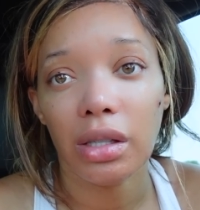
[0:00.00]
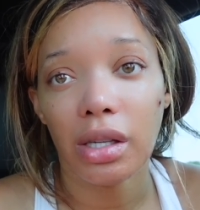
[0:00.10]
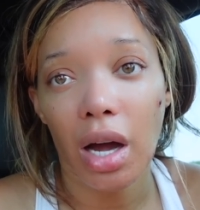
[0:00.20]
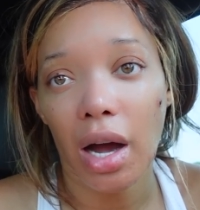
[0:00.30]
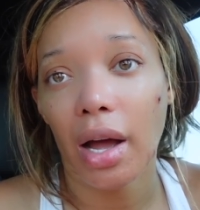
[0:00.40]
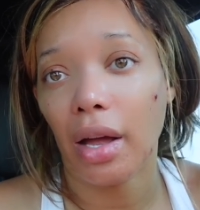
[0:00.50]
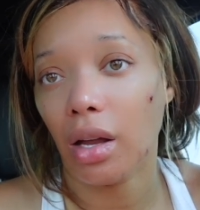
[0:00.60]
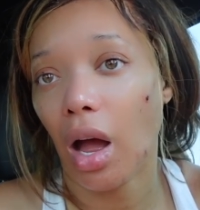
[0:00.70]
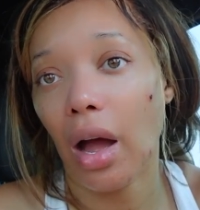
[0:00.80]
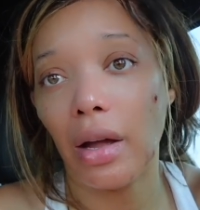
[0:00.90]
is
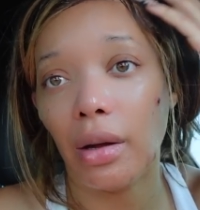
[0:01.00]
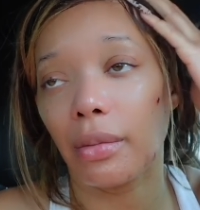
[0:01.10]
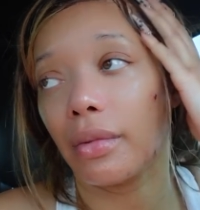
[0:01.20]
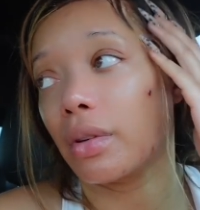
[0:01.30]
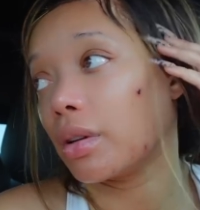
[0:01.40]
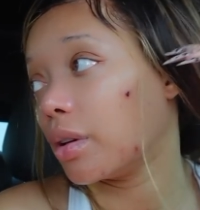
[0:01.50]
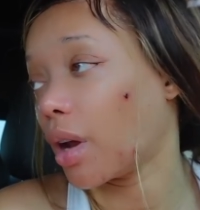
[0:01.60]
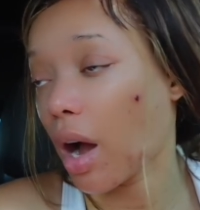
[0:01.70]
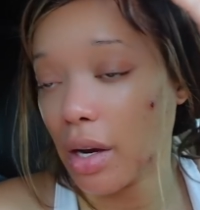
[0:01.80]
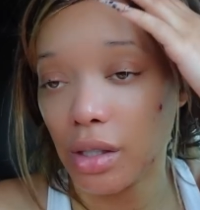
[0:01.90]
hot. I am
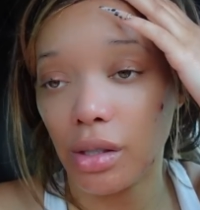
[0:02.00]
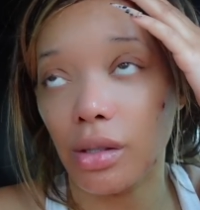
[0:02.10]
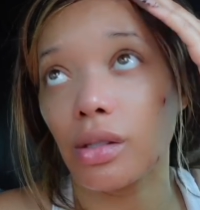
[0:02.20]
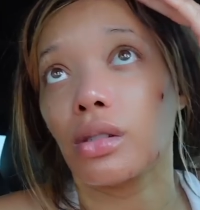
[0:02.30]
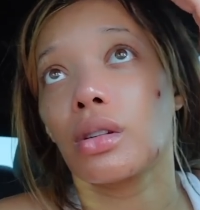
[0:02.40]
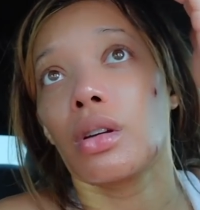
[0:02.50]
nauseous.